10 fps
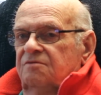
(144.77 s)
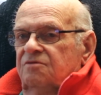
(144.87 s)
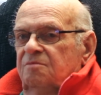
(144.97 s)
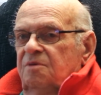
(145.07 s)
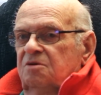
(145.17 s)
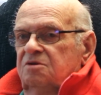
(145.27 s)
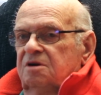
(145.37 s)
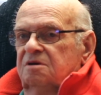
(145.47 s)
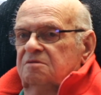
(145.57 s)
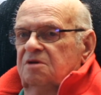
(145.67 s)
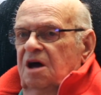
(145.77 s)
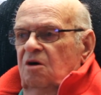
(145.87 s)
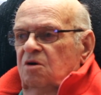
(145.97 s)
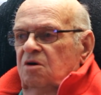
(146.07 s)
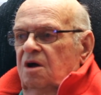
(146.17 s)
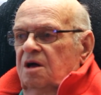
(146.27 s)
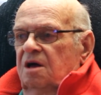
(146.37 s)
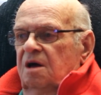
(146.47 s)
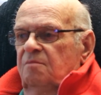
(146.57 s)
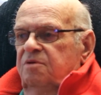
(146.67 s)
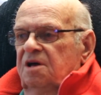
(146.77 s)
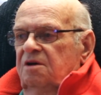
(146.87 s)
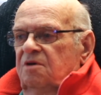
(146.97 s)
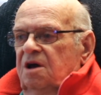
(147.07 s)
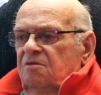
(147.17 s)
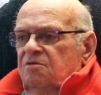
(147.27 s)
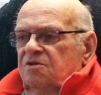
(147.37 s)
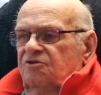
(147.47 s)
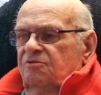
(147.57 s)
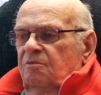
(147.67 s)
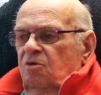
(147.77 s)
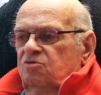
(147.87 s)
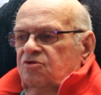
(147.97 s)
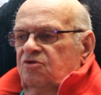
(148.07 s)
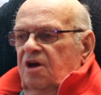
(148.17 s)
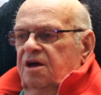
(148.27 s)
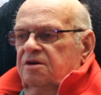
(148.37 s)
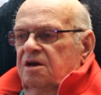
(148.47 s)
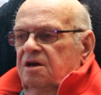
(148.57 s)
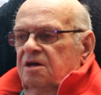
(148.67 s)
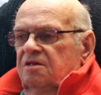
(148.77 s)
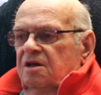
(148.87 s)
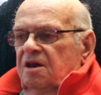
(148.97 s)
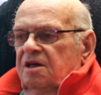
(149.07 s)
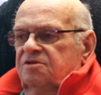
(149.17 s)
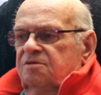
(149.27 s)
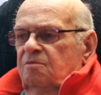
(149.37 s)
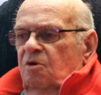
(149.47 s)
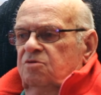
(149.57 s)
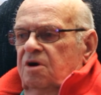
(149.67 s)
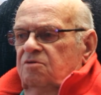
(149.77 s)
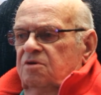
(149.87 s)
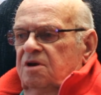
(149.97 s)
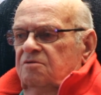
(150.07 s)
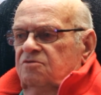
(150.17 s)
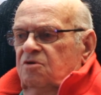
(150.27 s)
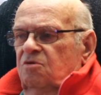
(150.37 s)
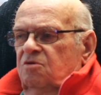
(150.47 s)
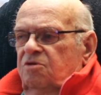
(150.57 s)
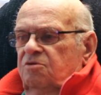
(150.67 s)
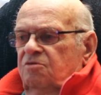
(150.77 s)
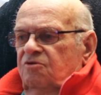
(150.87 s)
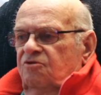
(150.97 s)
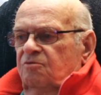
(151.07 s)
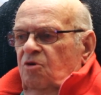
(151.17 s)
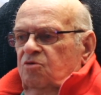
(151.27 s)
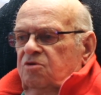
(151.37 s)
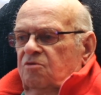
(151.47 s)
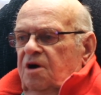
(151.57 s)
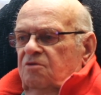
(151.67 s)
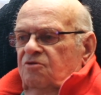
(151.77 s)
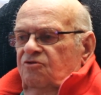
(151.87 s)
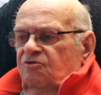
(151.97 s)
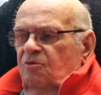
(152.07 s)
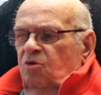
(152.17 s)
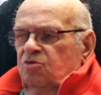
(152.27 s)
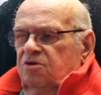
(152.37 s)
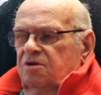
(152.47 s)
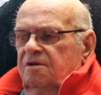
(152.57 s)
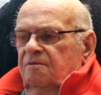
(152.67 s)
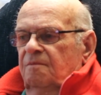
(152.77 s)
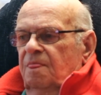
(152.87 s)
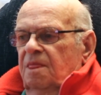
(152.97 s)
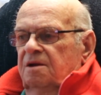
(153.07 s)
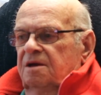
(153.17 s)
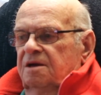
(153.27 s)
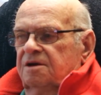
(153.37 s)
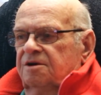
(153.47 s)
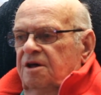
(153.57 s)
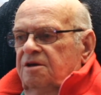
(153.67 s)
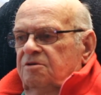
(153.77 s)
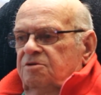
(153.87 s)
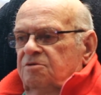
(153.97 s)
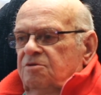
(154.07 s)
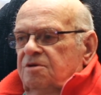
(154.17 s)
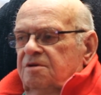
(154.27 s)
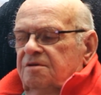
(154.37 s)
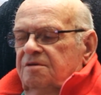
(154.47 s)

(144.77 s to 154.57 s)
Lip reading: for about an hour. I played around with the smokestack that let smoke out. I was going through the smoke, around the smoke, and cutting through it.